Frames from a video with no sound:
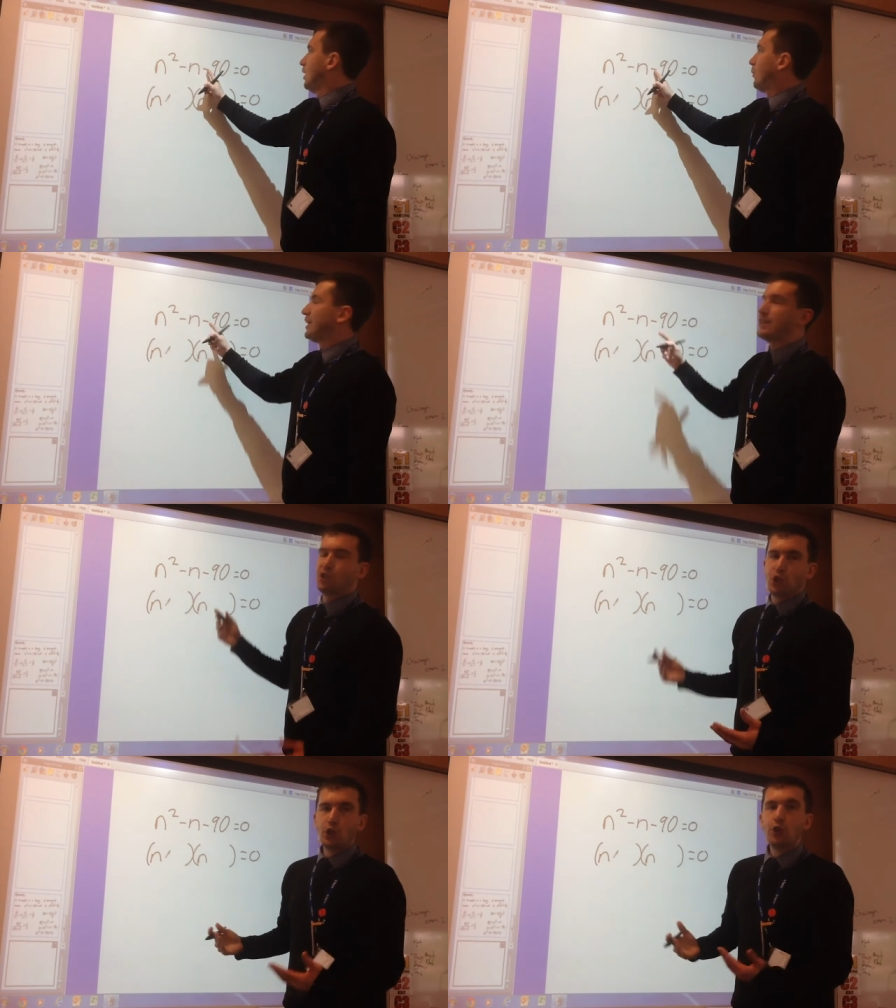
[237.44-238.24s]
And we need
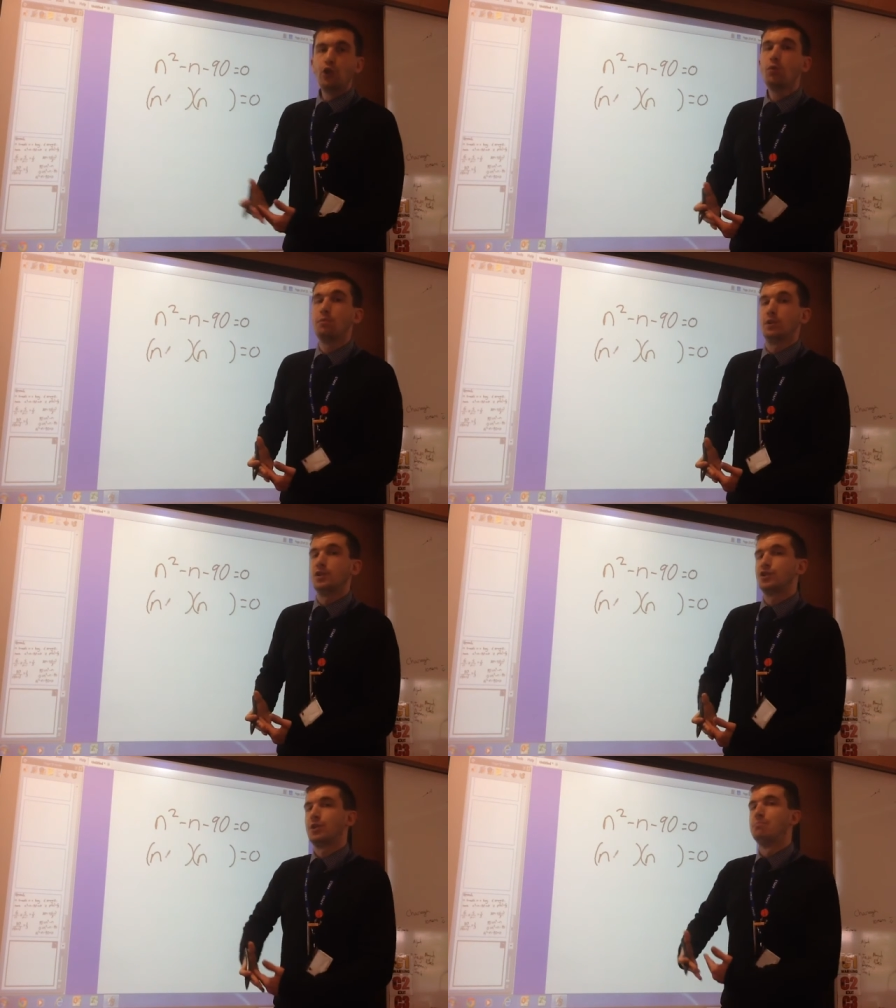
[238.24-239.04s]
two
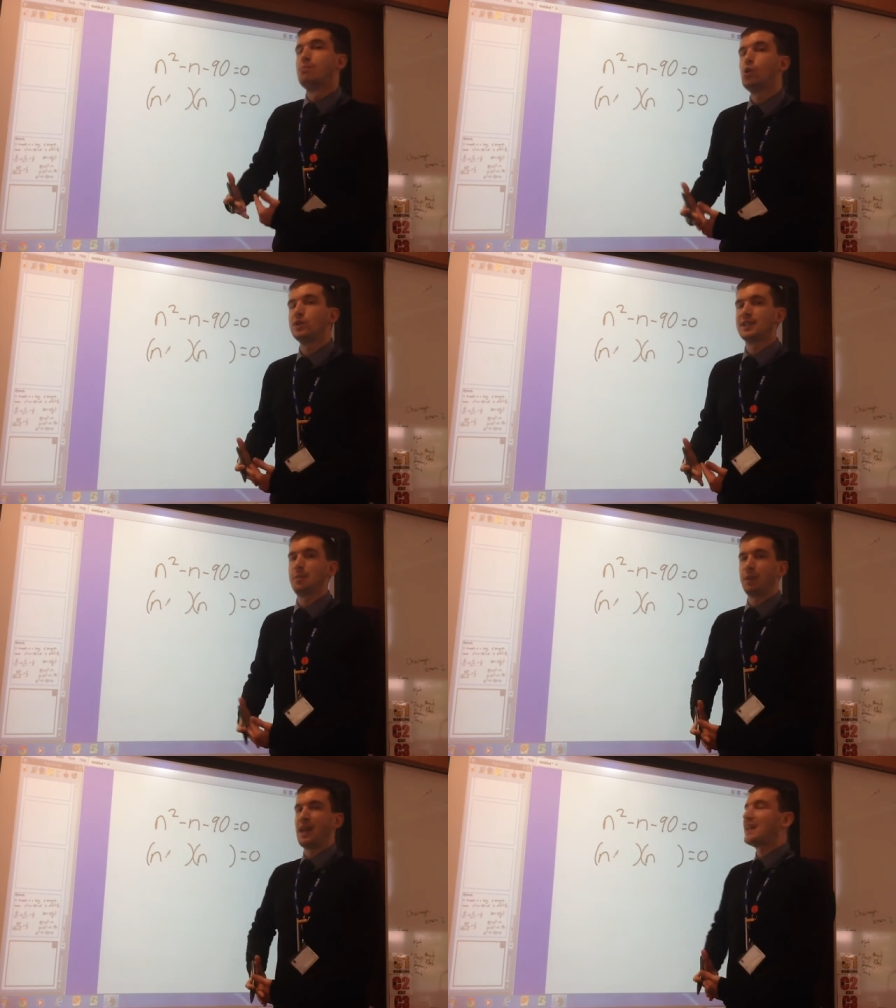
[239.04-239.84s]
numbers that
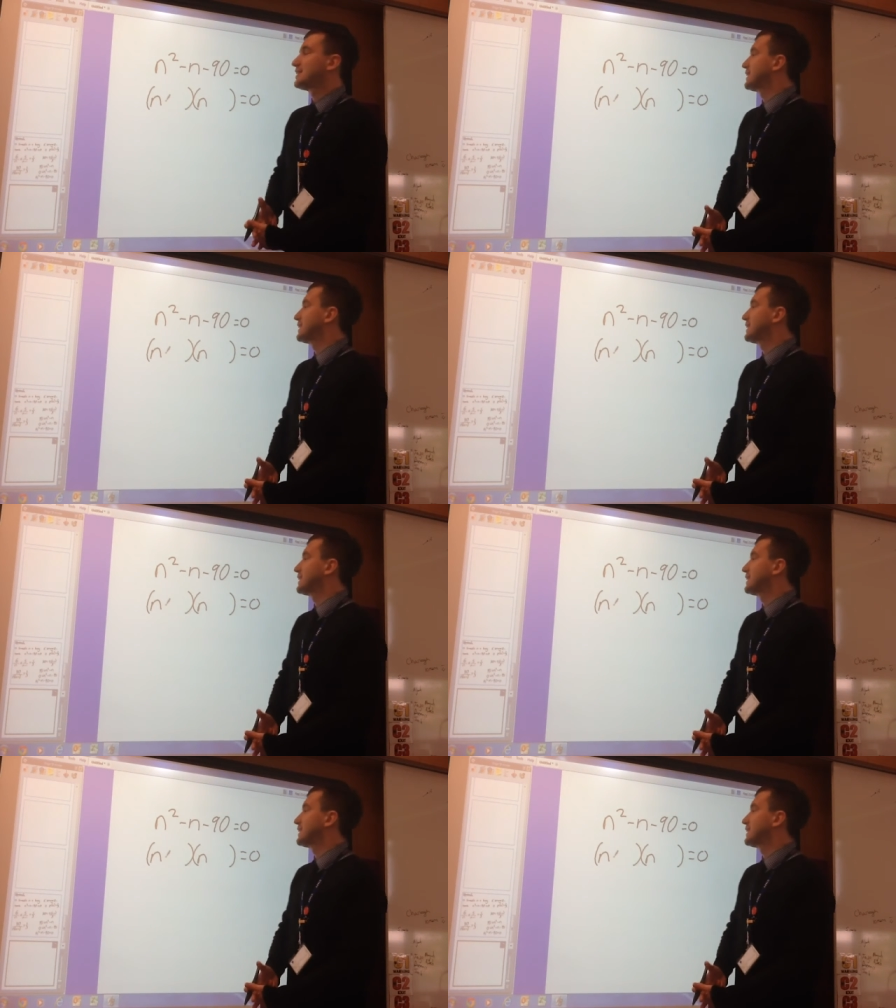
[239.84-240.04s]
multiply